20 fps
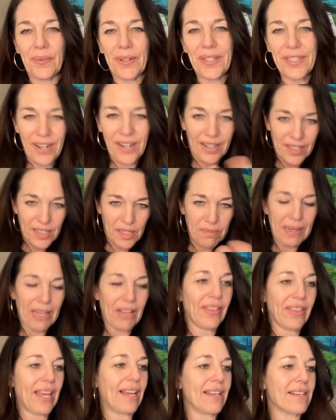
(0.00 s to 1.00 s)
we talked
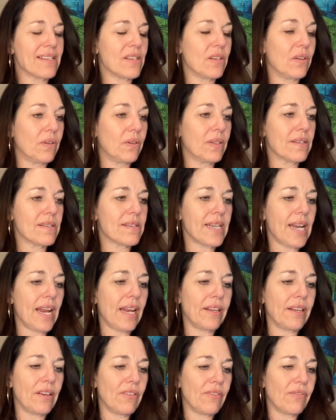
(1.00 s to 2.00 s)
about that. So
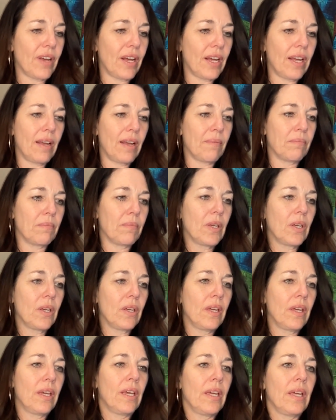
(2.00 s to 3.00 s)
instead of and
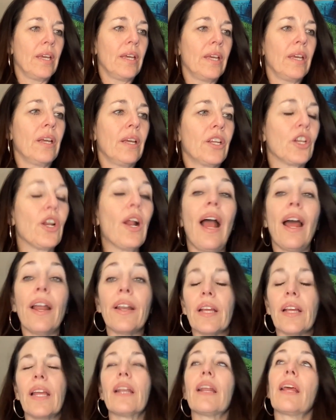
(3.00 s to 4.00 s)

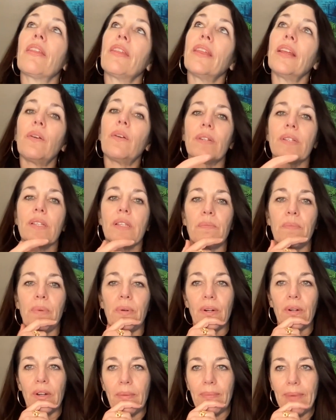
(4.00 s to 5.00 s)
I think what's
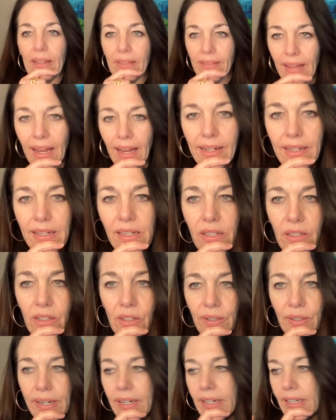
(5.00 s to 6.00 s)
important about that is
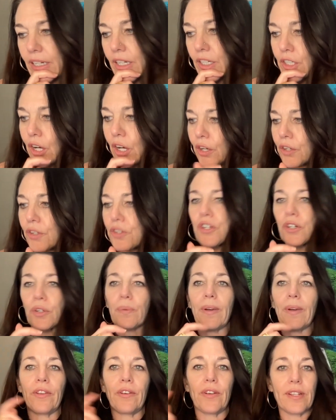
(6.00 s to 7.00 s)
creating a culture,
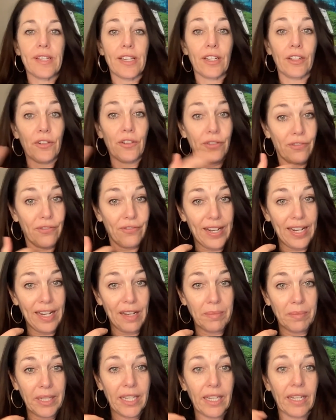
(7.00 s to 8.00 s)
whether it's in your
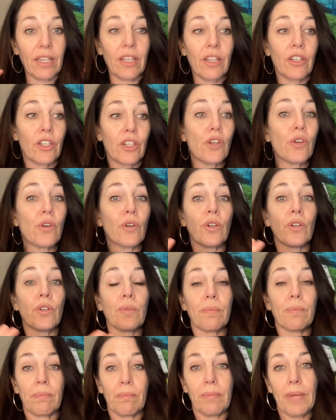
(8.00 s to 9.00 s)
family,
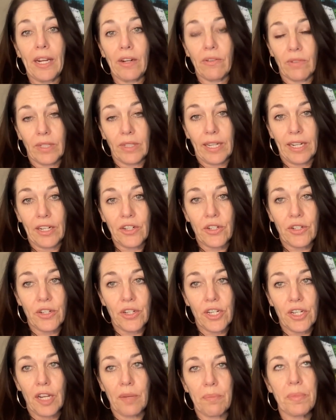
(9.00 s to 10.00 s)
your main
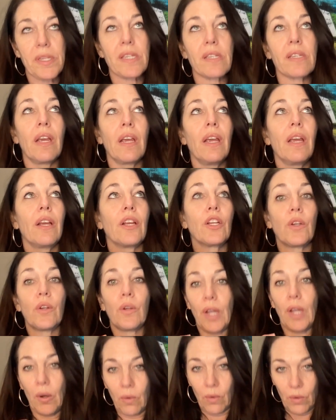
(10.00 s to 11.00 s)
relationships,
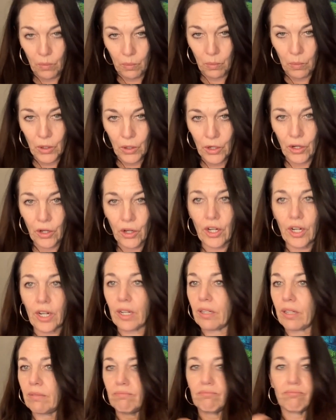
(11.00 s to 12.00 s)

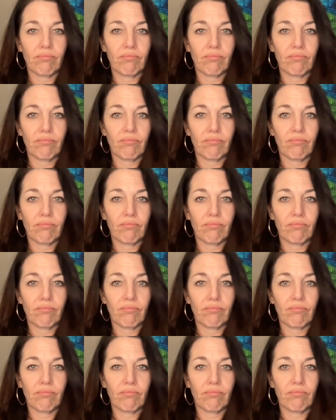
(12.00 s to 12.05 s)
work,